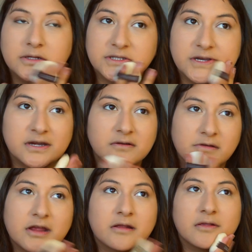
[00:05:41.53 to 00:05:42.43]
So you don't
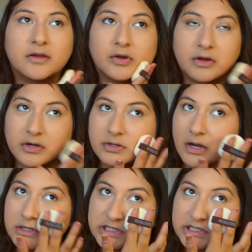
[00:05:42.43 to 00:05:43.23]
get, you know, you're not